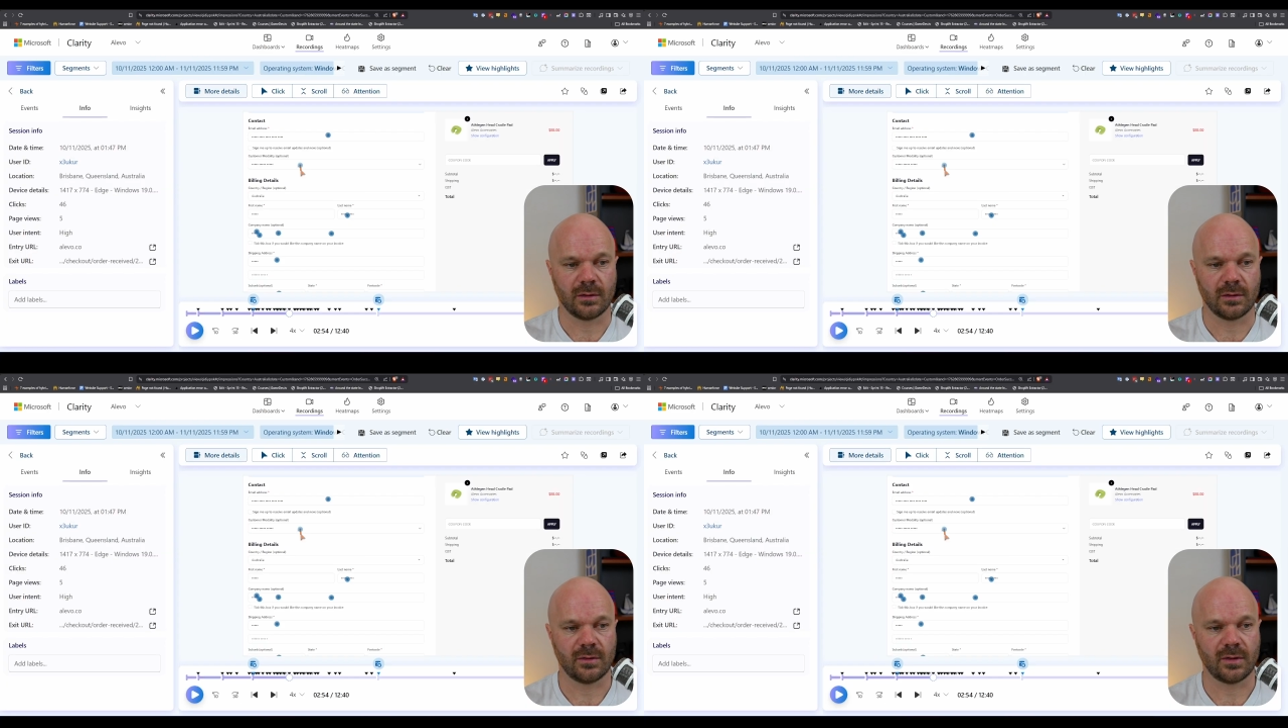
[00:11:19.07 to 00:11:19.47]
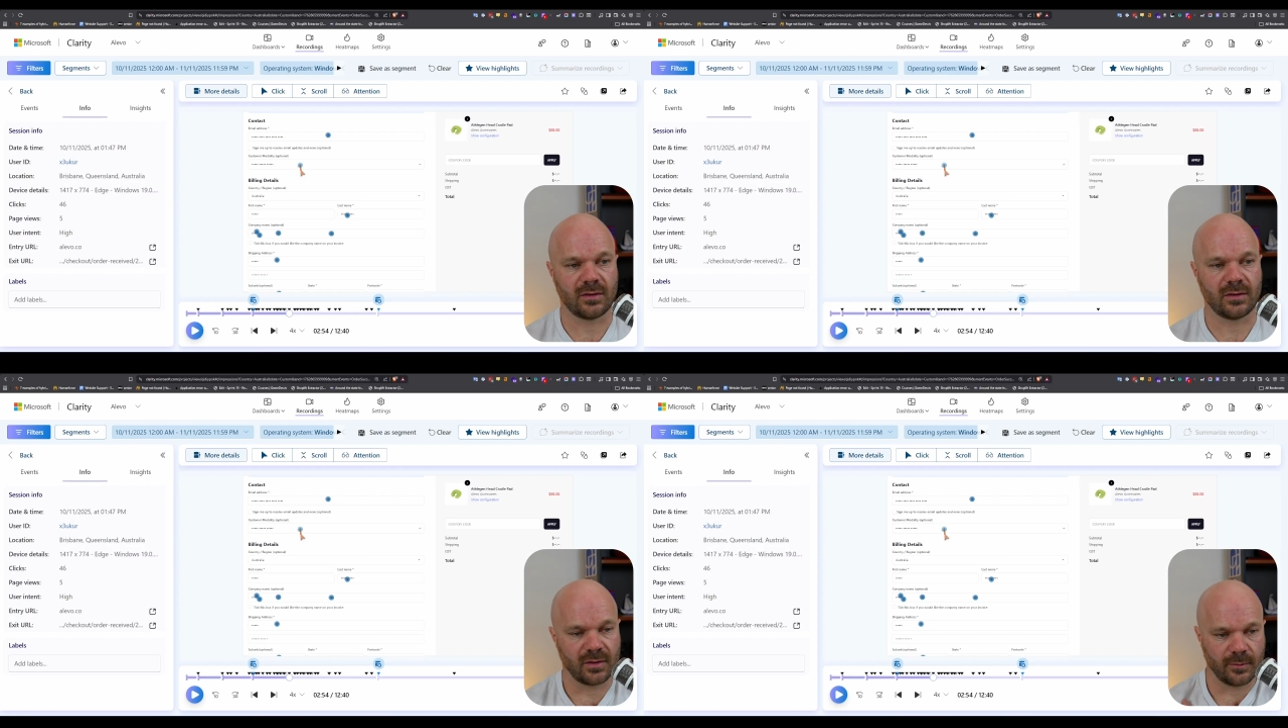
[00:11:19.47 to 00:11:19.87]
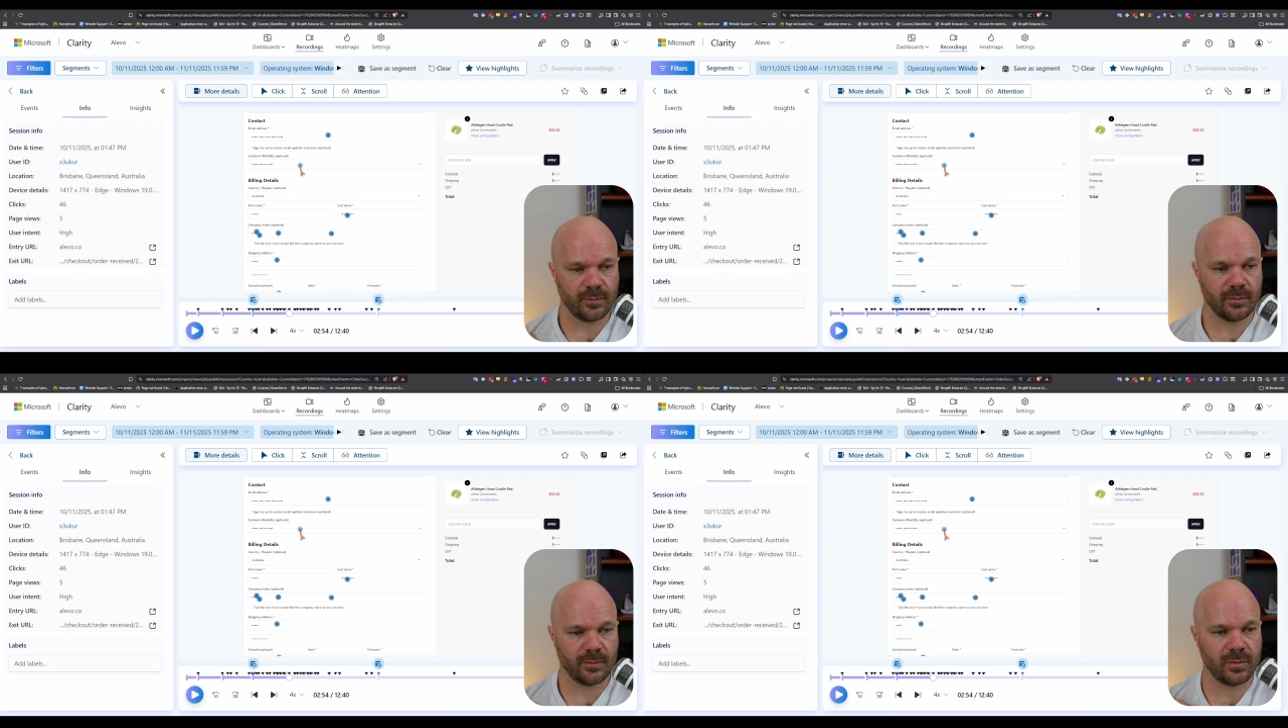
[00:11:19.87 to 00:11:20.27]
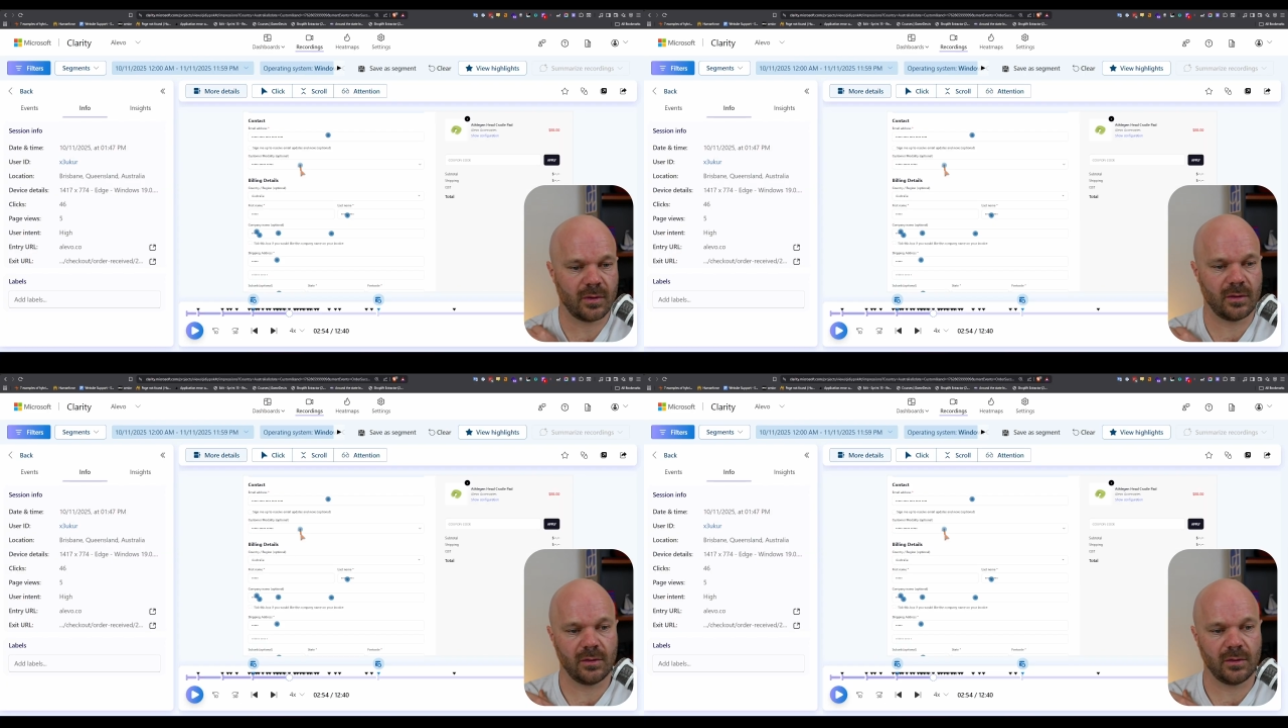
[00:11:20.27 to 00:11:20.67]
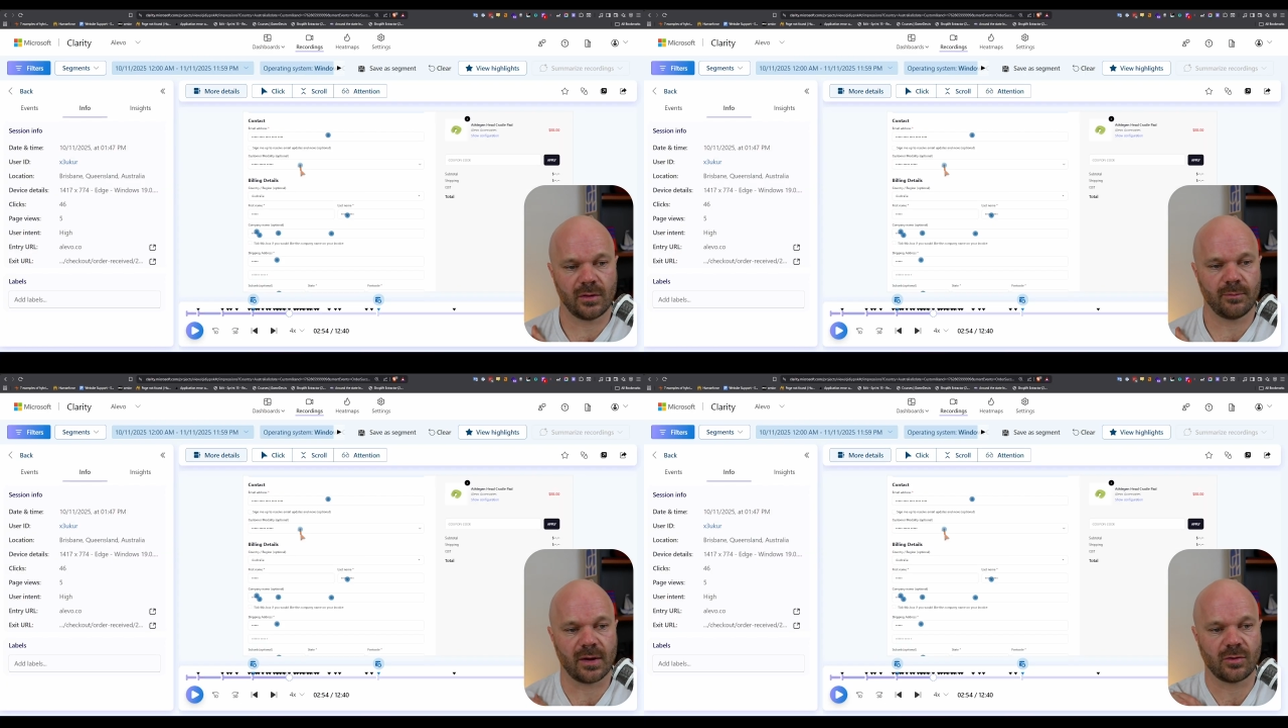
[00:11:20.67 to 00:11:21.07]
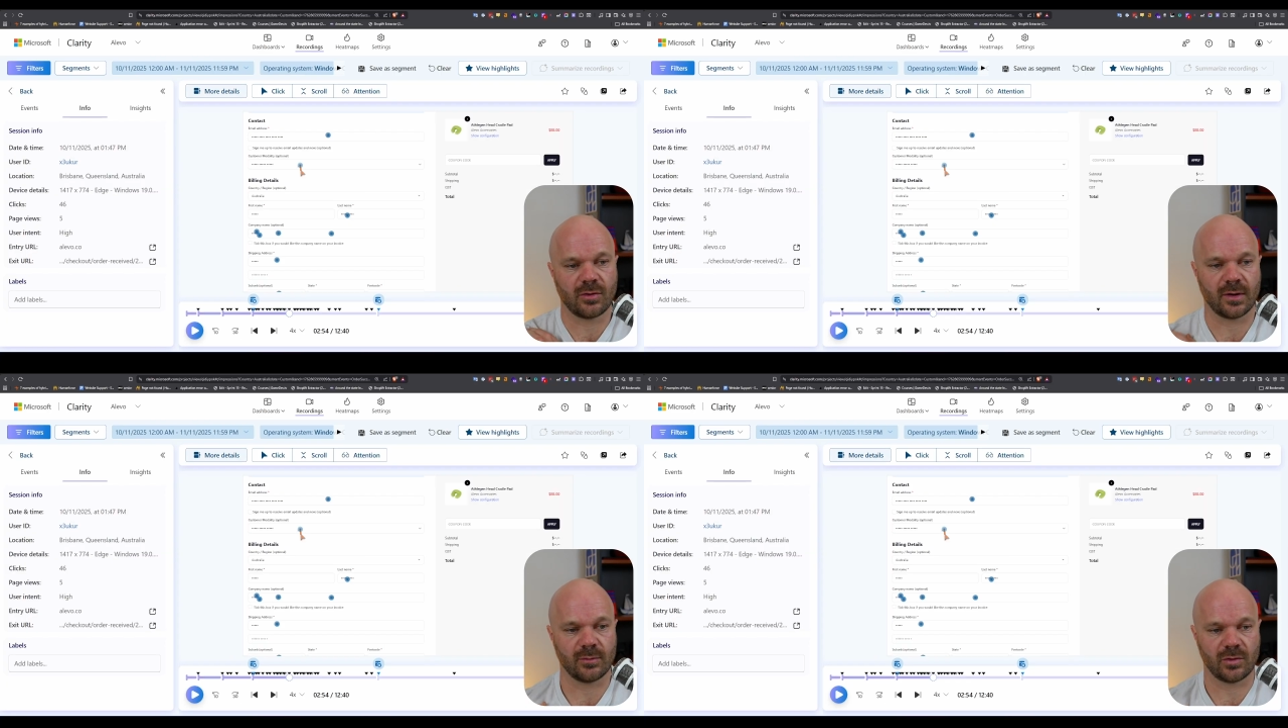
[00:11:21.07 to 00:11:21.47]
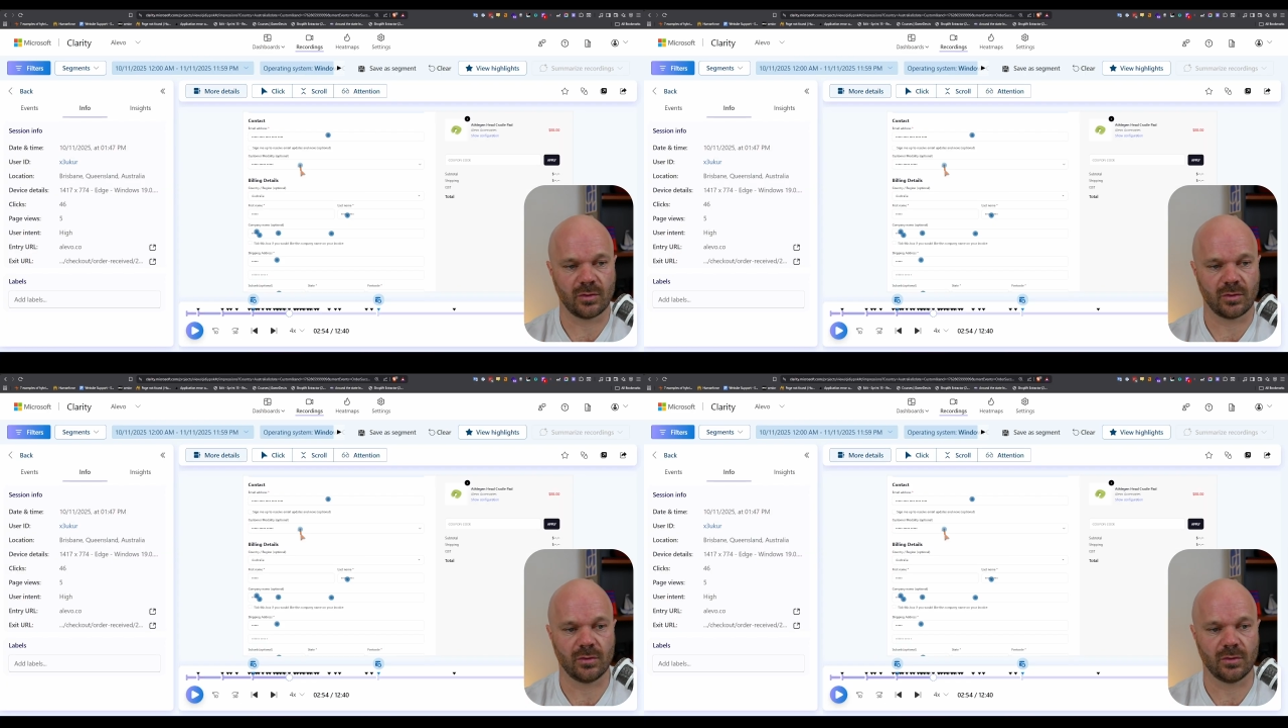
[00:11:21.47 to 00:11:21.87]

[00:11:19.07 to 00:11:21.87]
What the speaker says: that that matches up to